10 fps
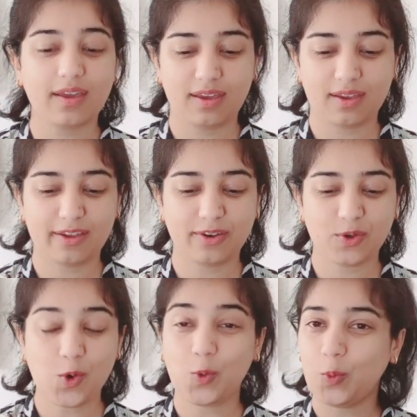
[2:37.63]

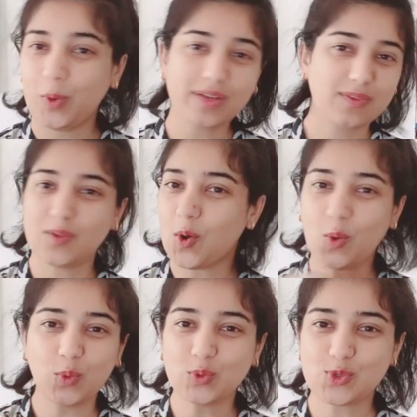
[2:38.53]
and what the
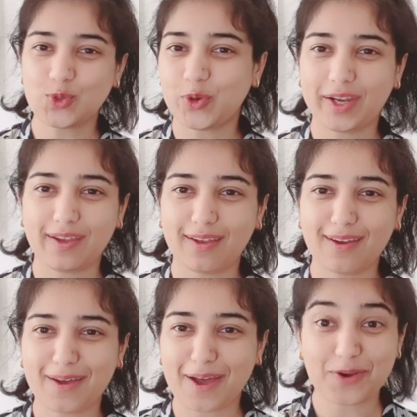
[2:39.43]
whole story
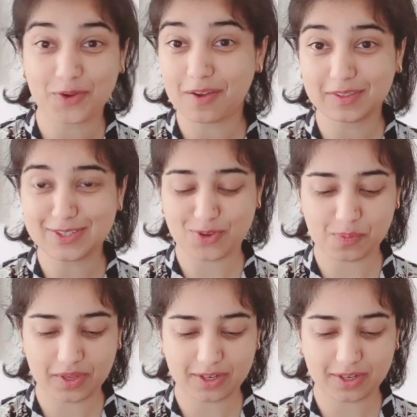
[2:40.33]
unravels from